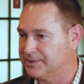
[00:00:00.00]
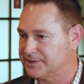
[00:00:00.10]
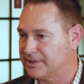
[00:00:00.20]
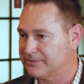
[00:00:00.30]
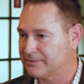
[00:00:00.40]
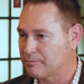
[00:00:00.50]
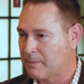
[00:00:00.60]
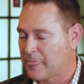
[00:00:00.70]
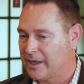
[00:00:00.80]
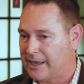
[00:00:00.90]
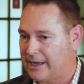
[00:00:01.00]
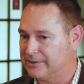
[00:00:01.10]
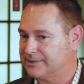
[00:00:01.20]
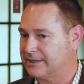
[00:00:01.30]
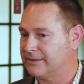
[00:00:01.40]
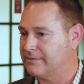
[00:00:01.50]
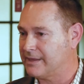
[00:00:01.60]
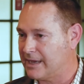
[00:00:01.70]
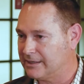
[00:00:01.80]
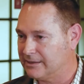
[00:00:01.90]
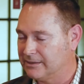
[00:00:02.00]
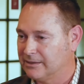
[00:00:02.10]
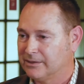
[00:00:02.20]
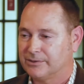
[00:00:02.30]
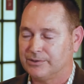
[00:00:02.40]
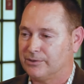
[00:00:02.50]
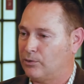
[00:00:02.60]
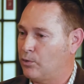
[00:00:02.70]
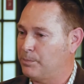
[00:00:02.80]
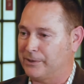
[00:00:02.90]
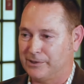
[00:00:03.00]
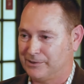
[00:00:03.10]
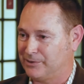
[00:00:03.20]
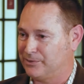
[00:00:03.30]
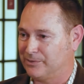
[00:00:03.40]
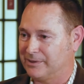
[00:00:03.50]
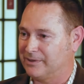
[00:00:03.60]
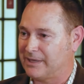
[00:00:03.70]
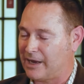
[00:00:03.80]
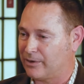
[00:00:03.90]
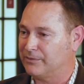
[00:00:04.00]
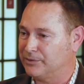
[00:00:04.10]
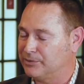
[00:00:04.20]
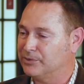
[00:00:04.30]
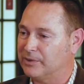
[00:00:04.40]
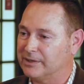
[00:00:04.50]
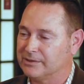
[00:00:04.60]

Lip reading: safe. Outside of that, you're open to do it however you do it.